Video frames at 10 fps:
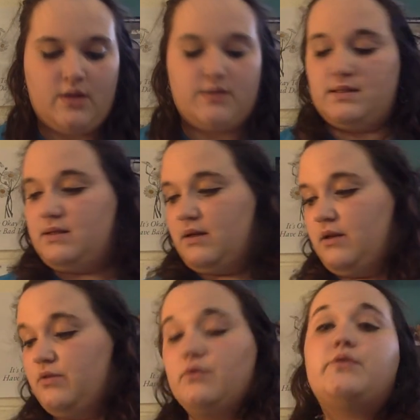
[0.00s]

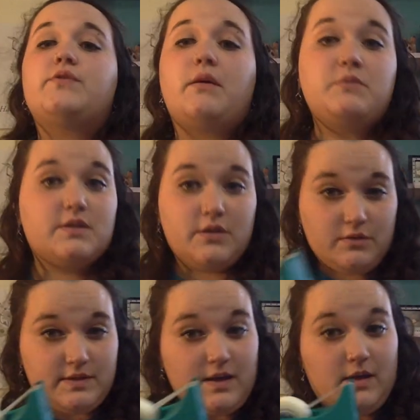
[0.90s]
sticking tool, so I'm just going to
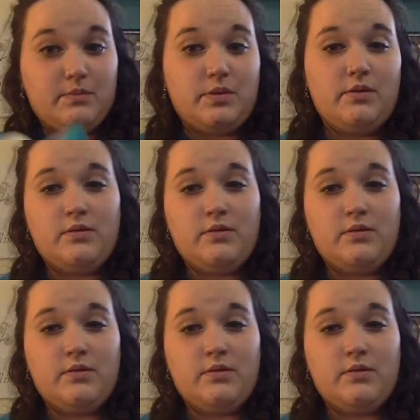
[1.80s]
use tape.